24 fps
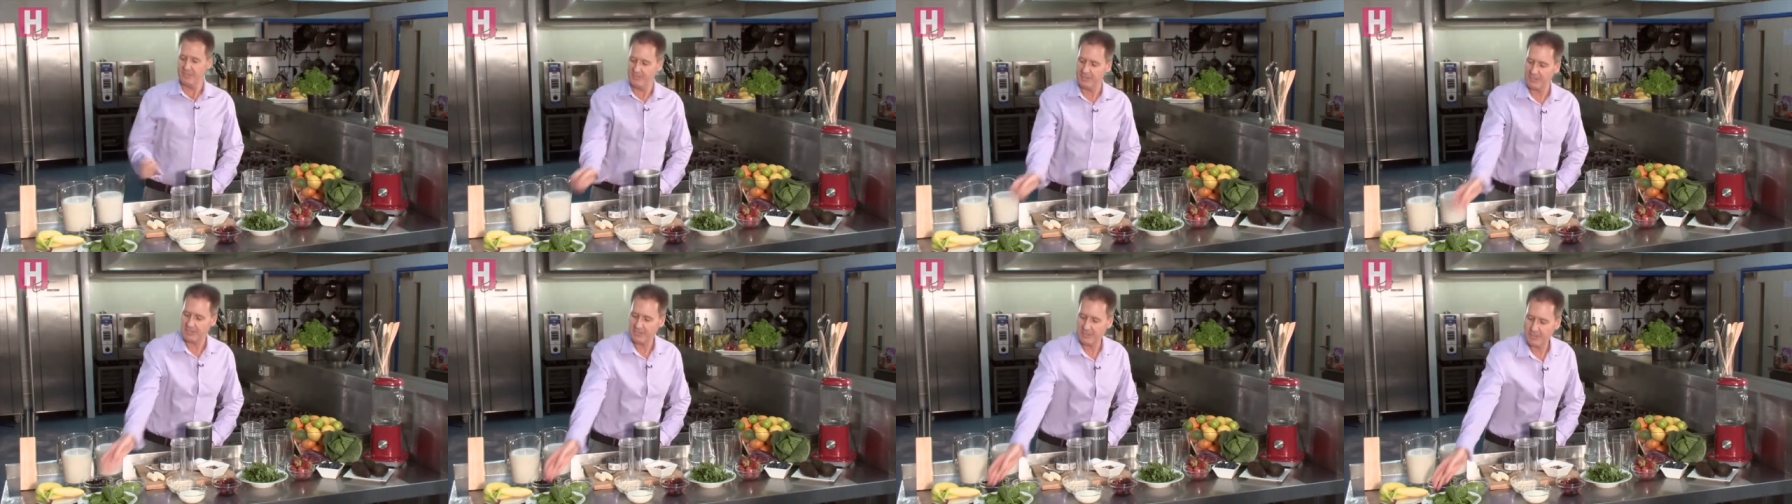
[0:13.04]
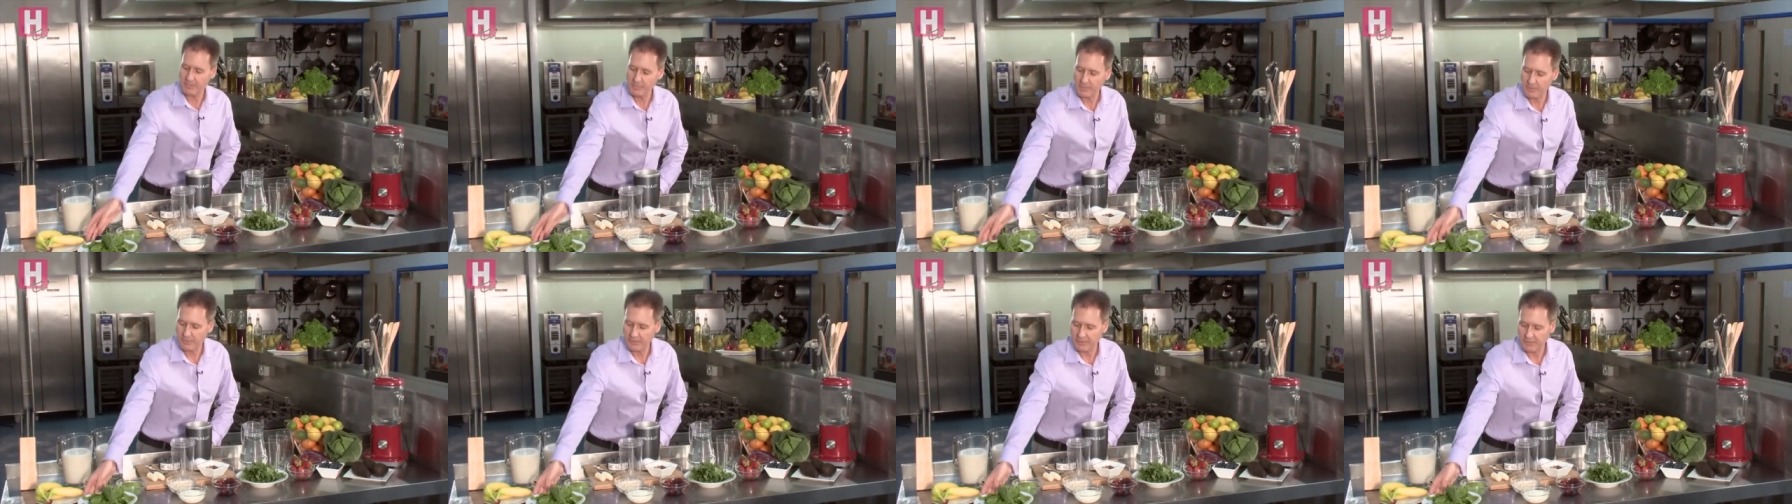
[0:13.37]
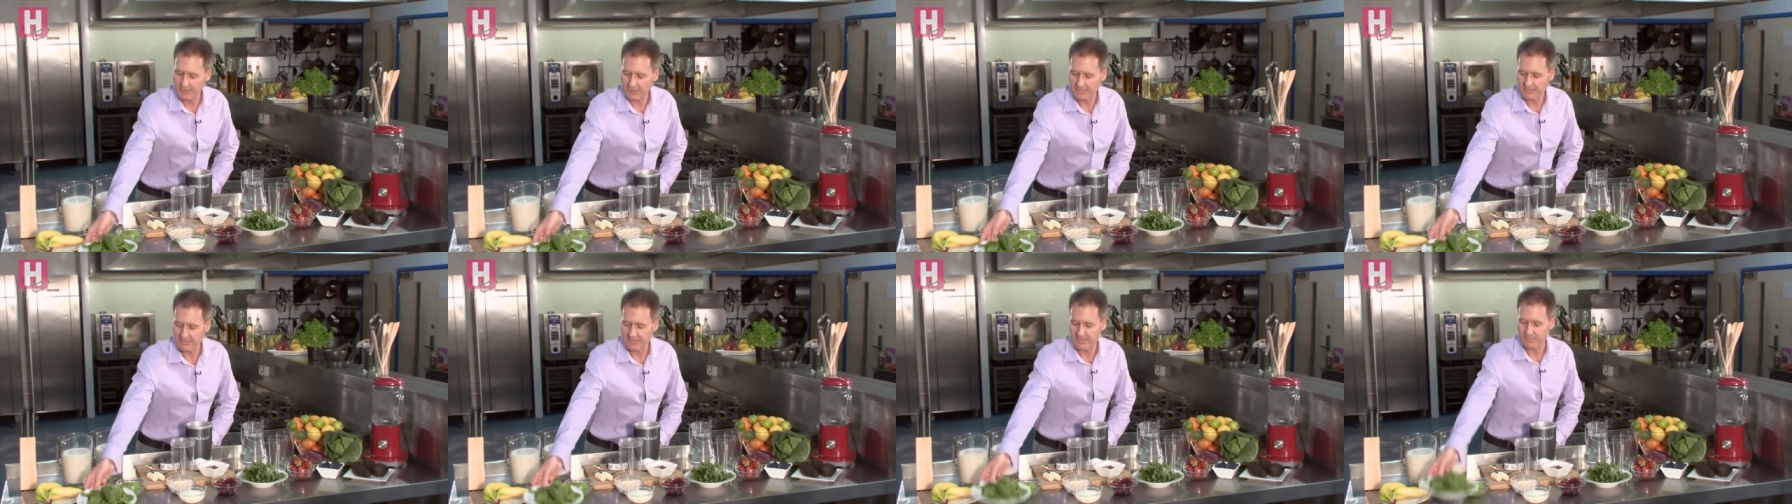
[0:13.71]
First I'm going to
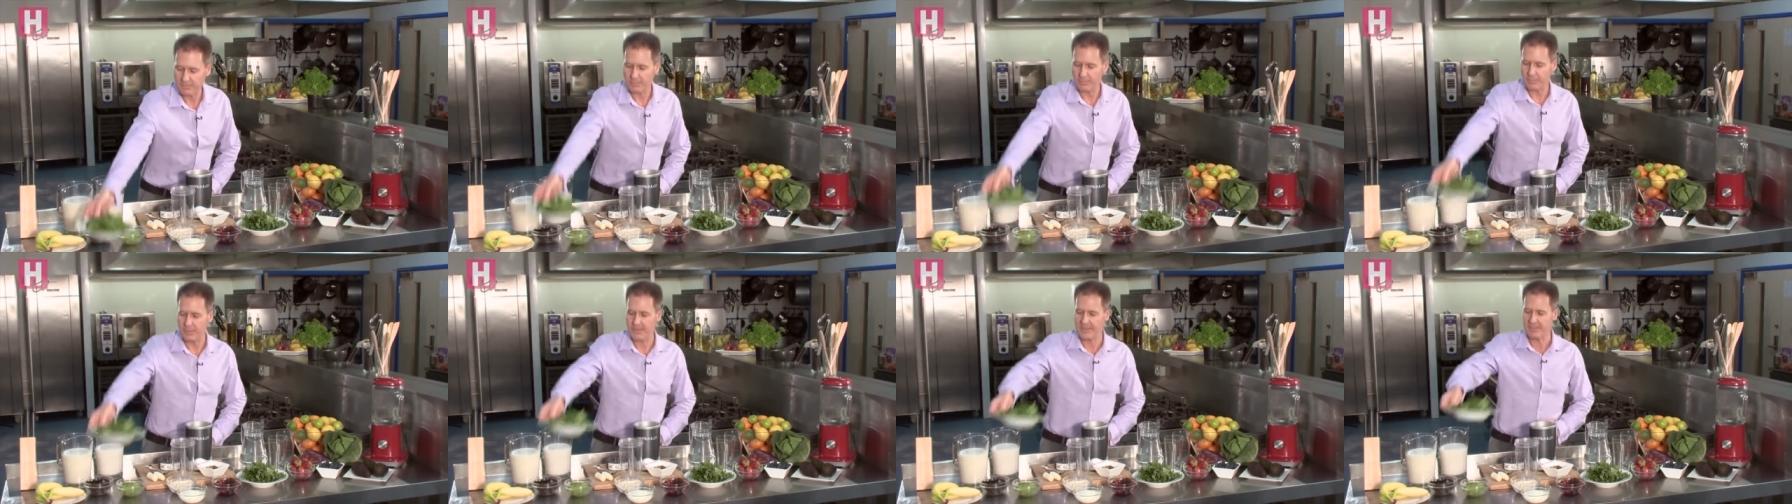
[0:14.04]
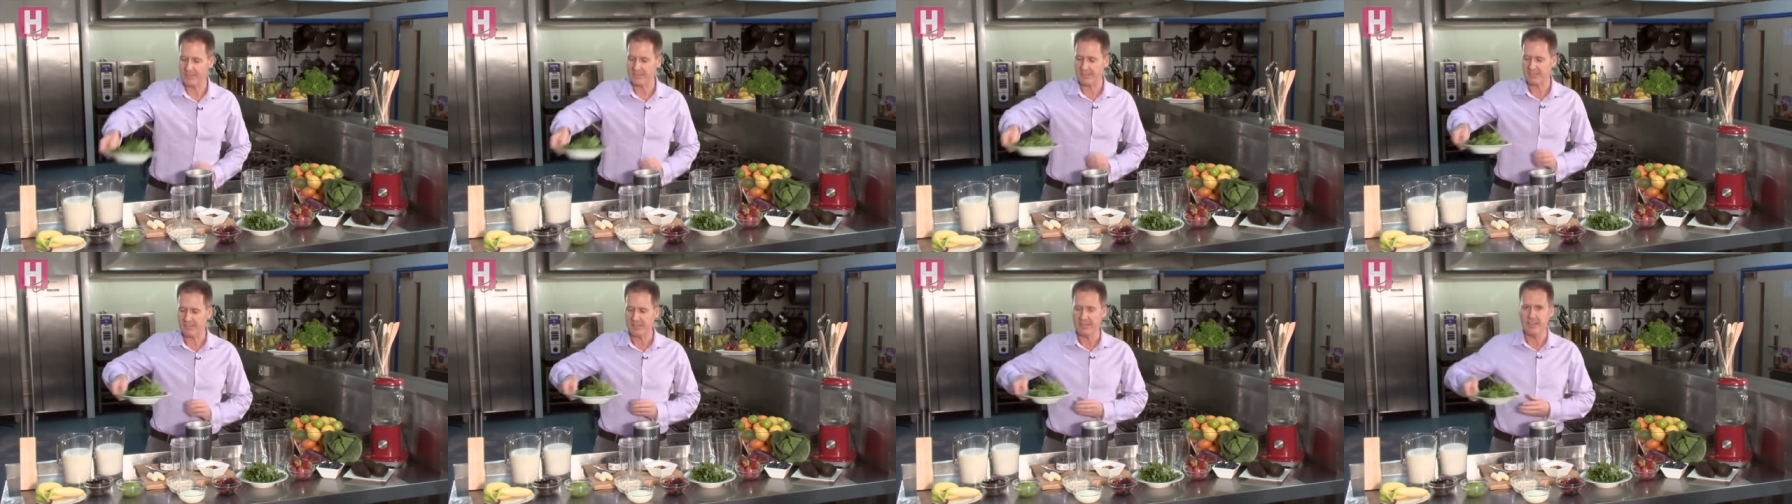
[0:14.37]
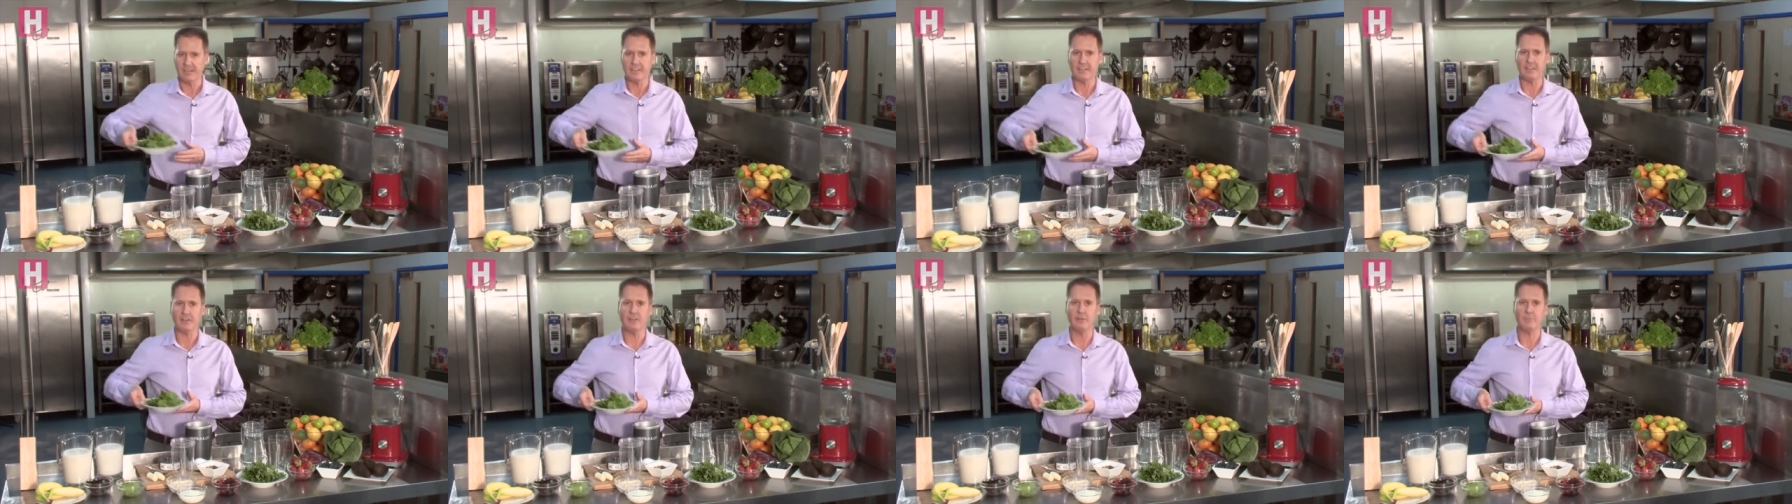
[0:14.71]
use some greens.
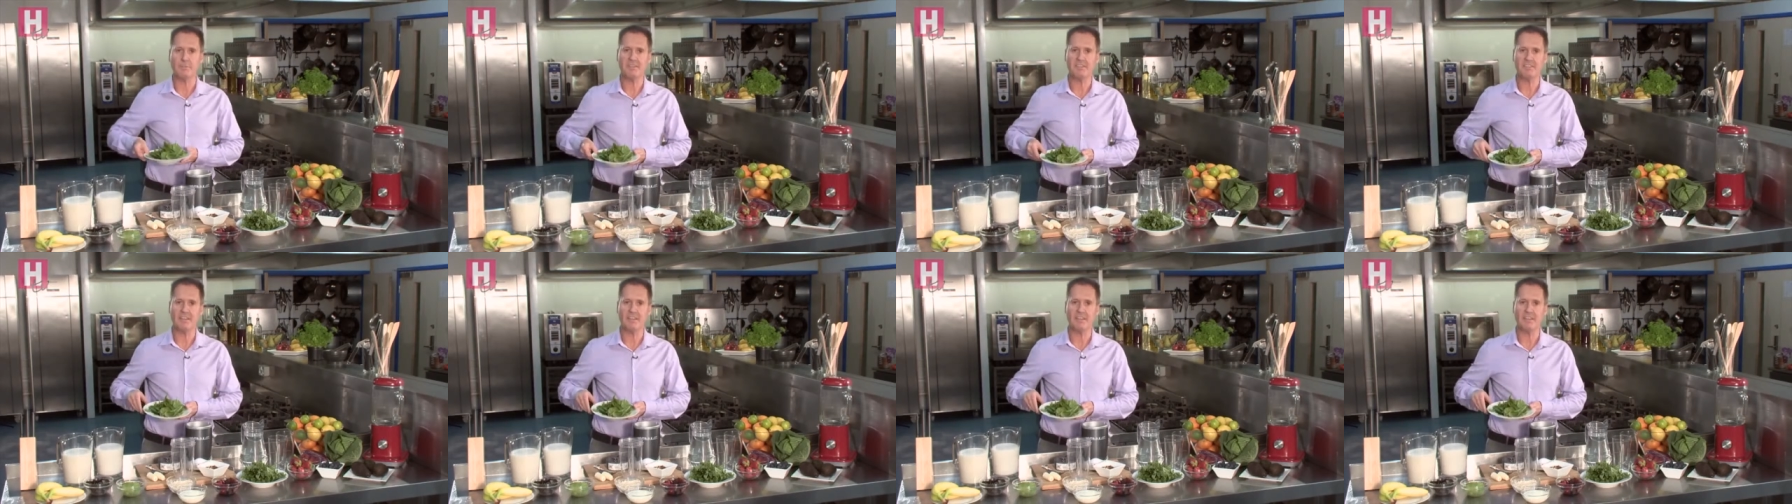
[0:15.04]
Now don't be